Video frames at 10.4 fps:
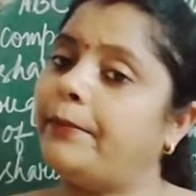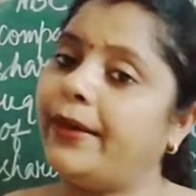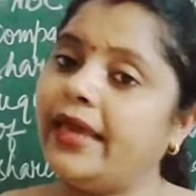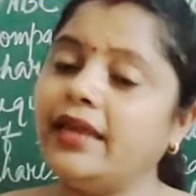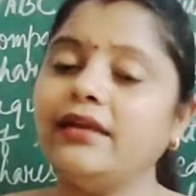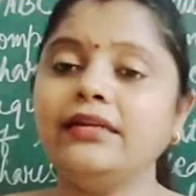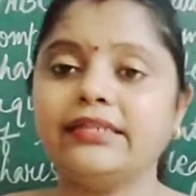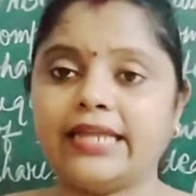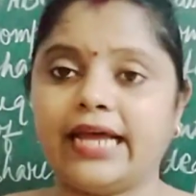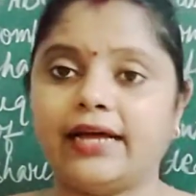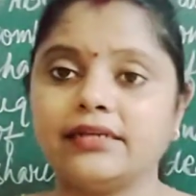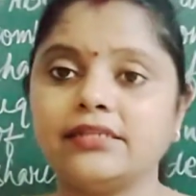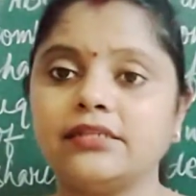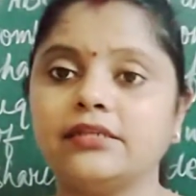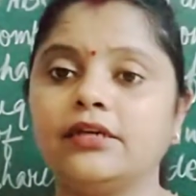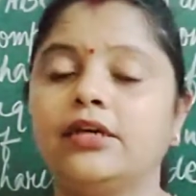paying tax,
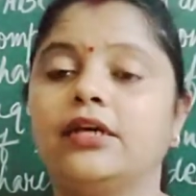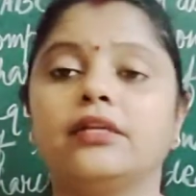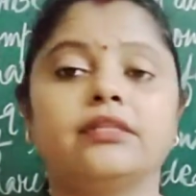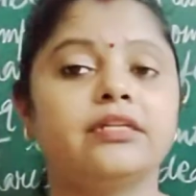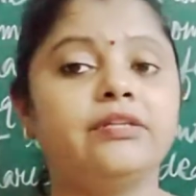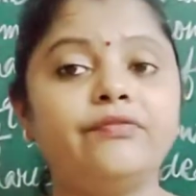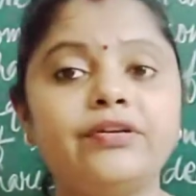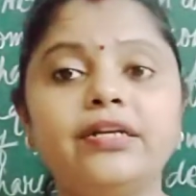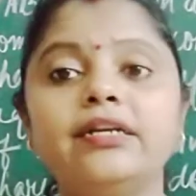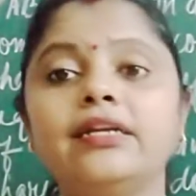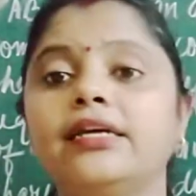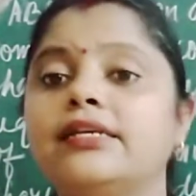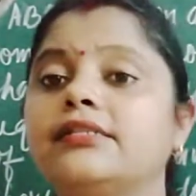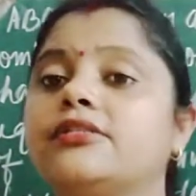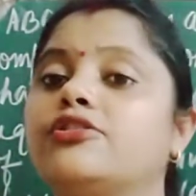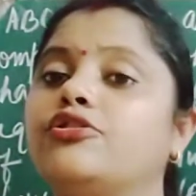the dividend
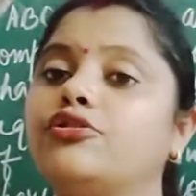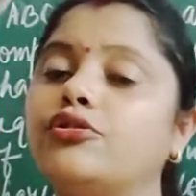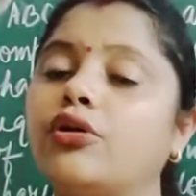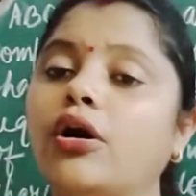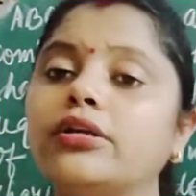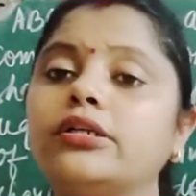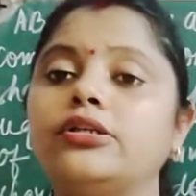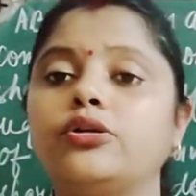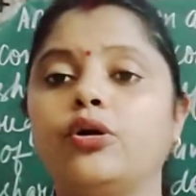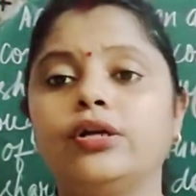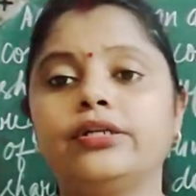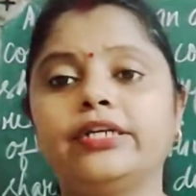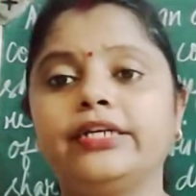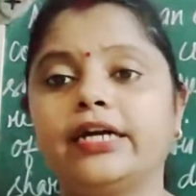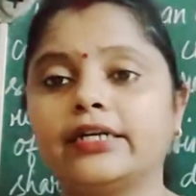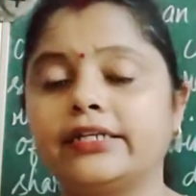is not at all
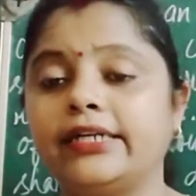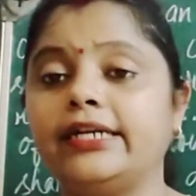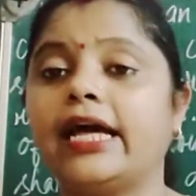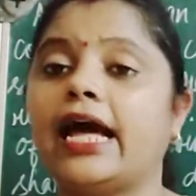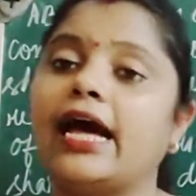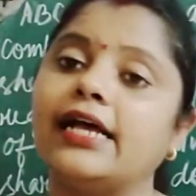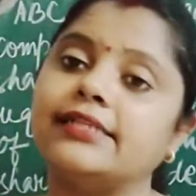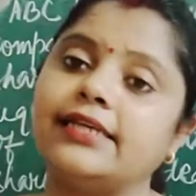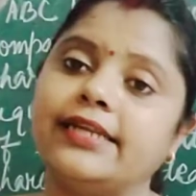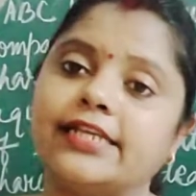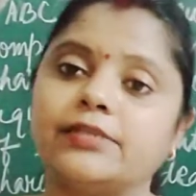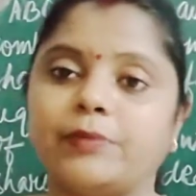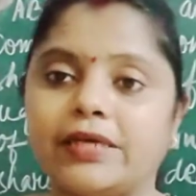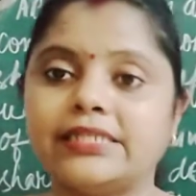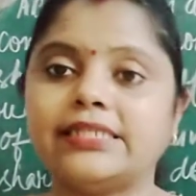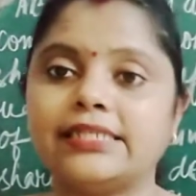deducted as an
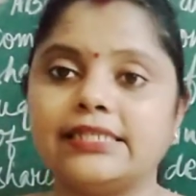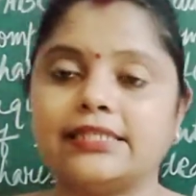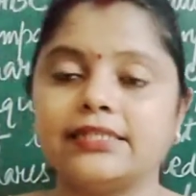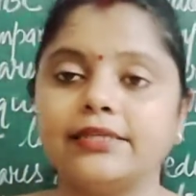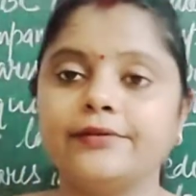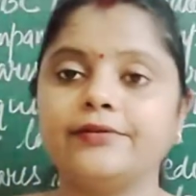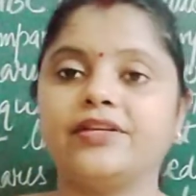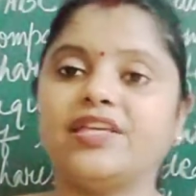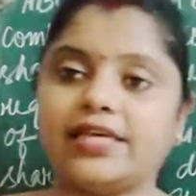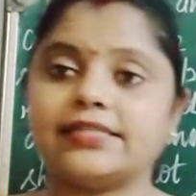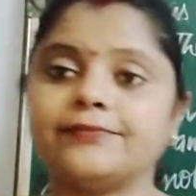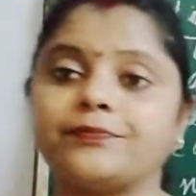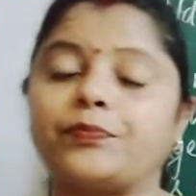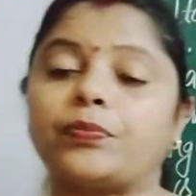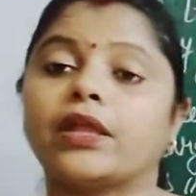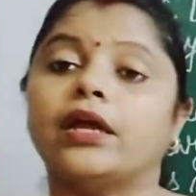expenses. Yes,
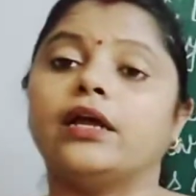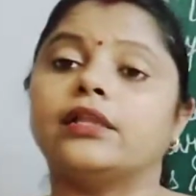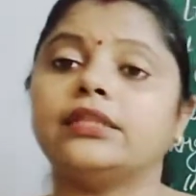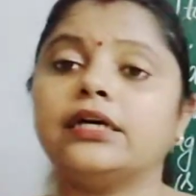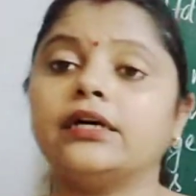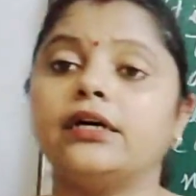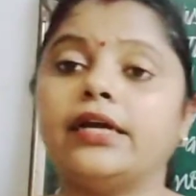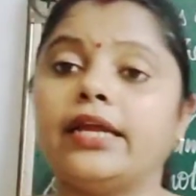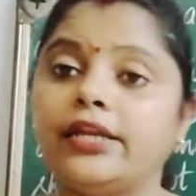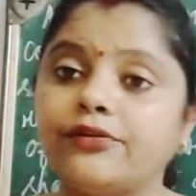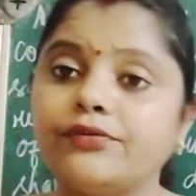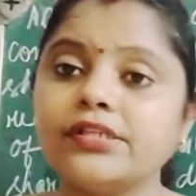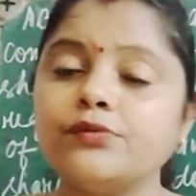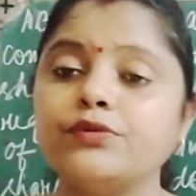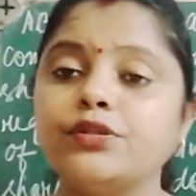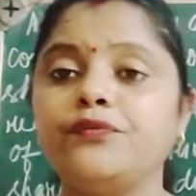the interest
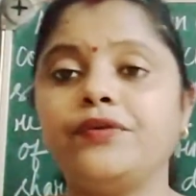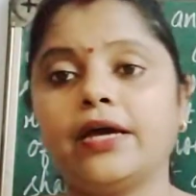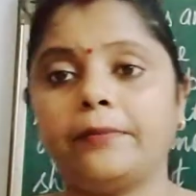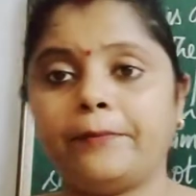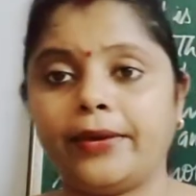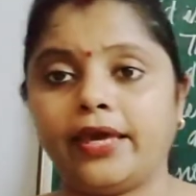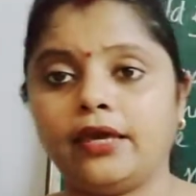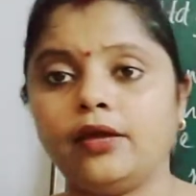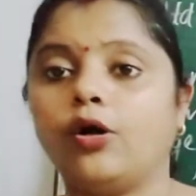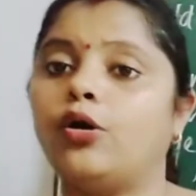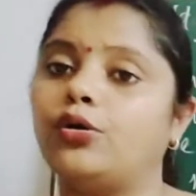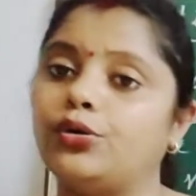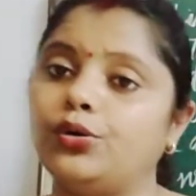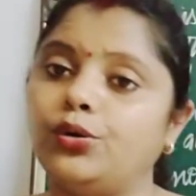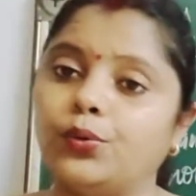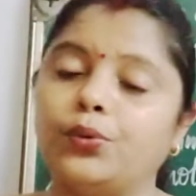which we are paying on
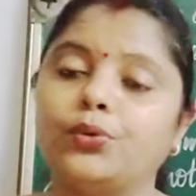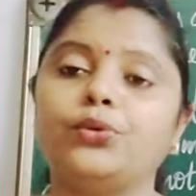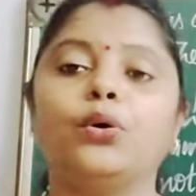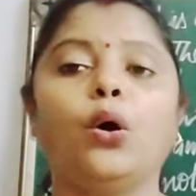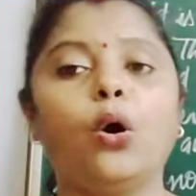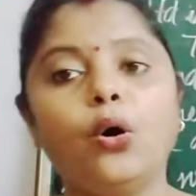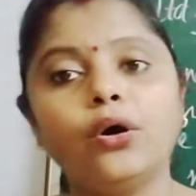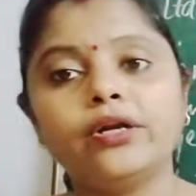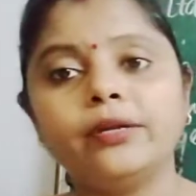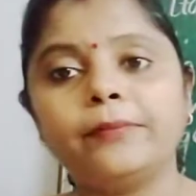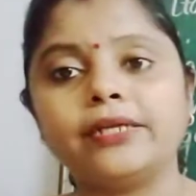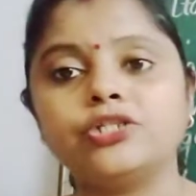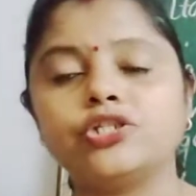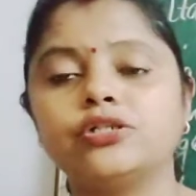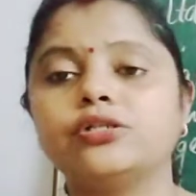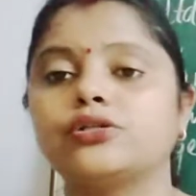loan or
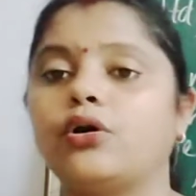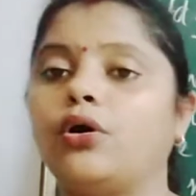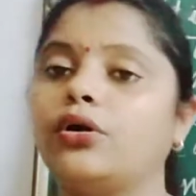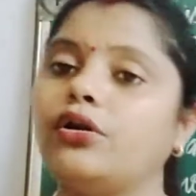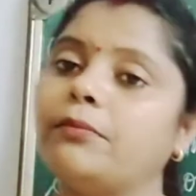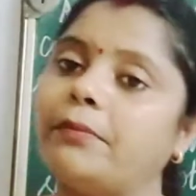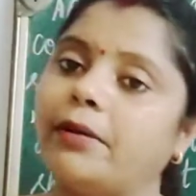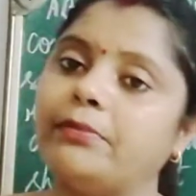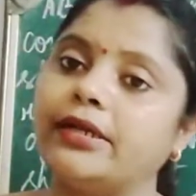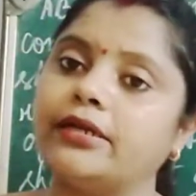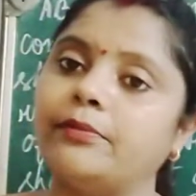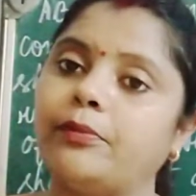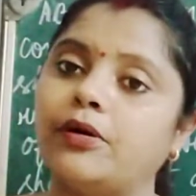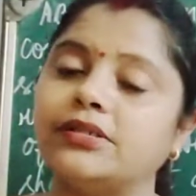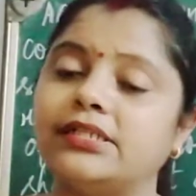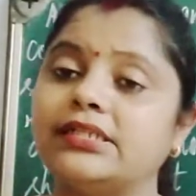debentures or on public
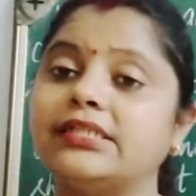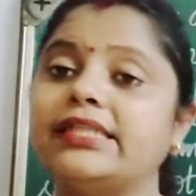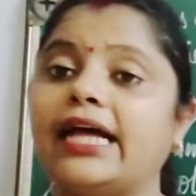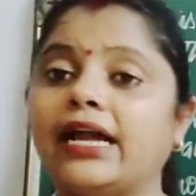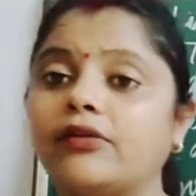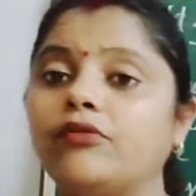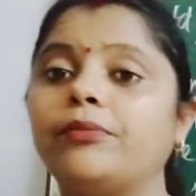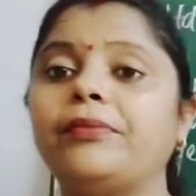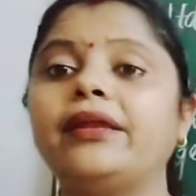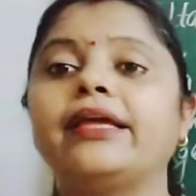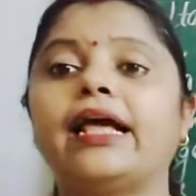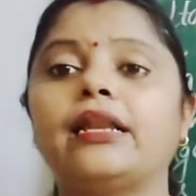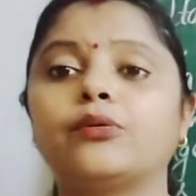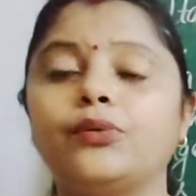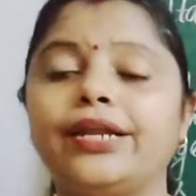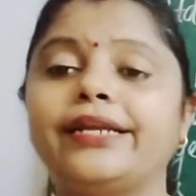deposits, that will be
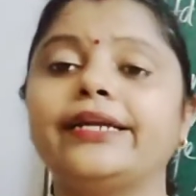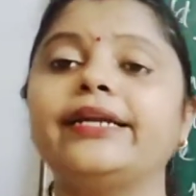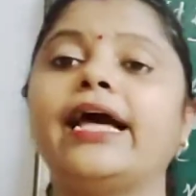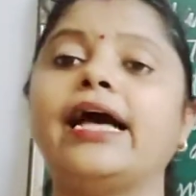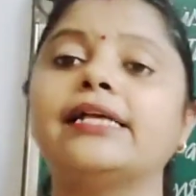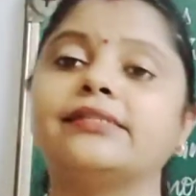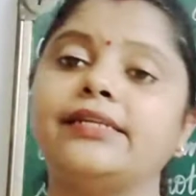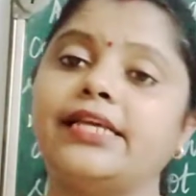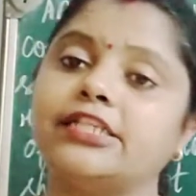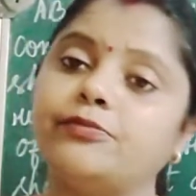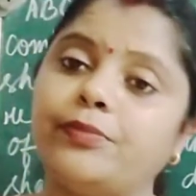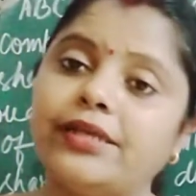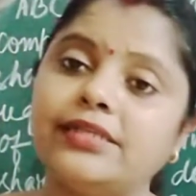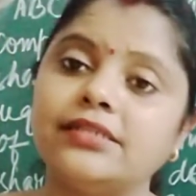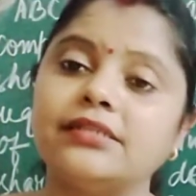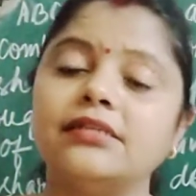calculated as an
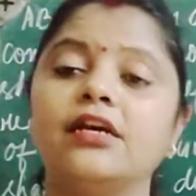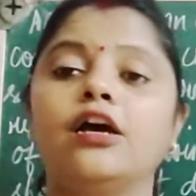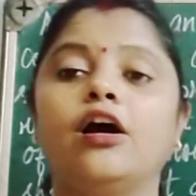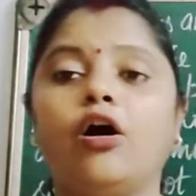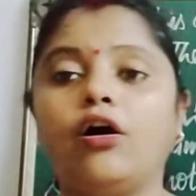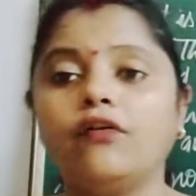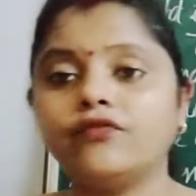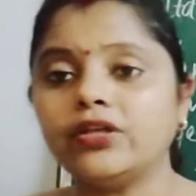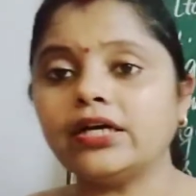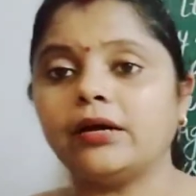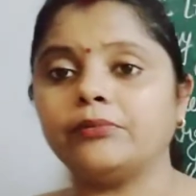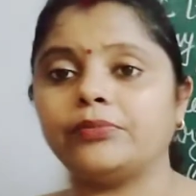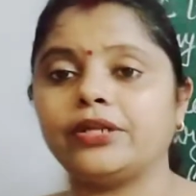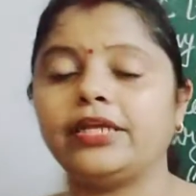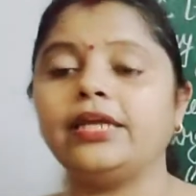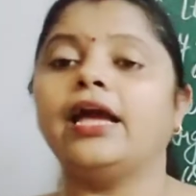expense of the
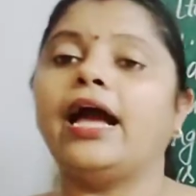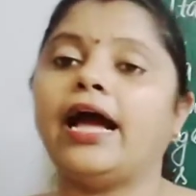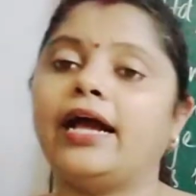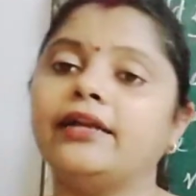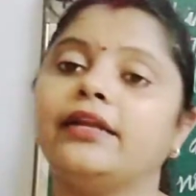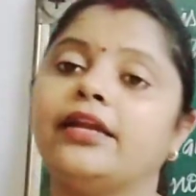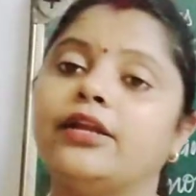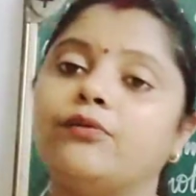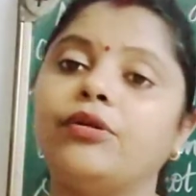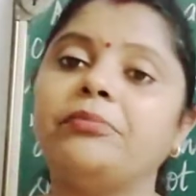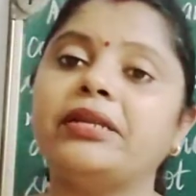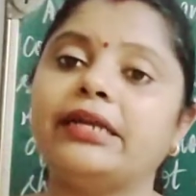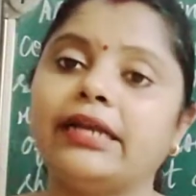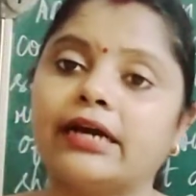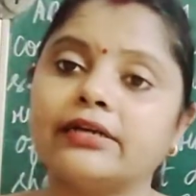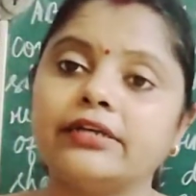company and it will be
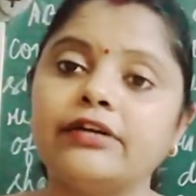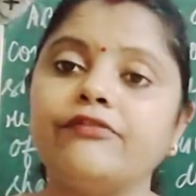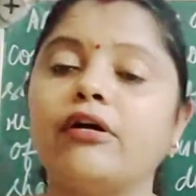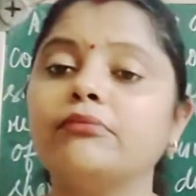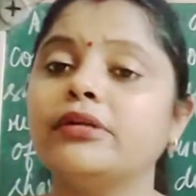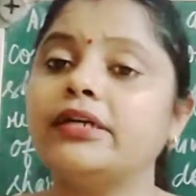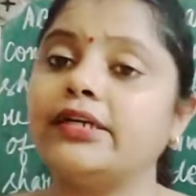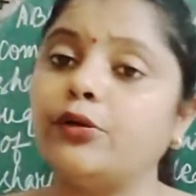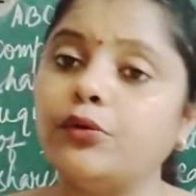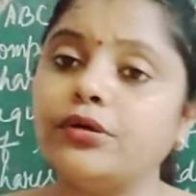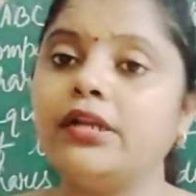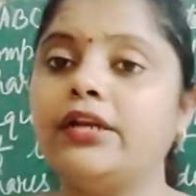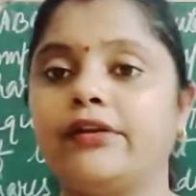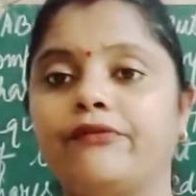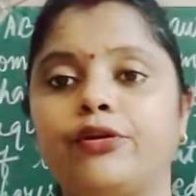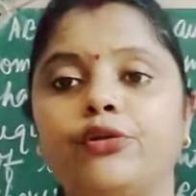deducted from the total
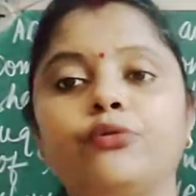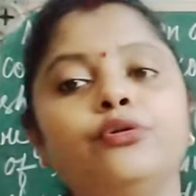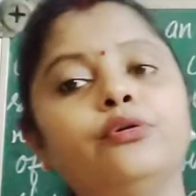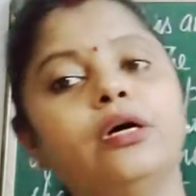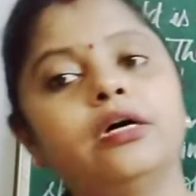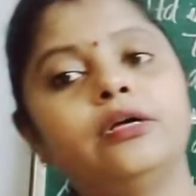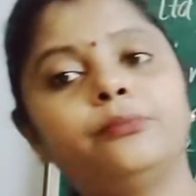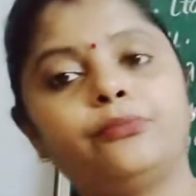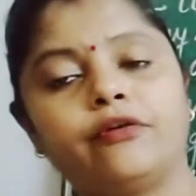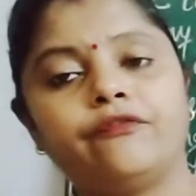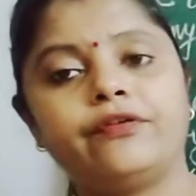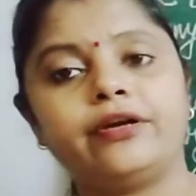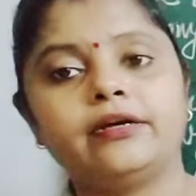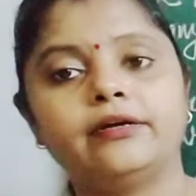revenue to earn profit.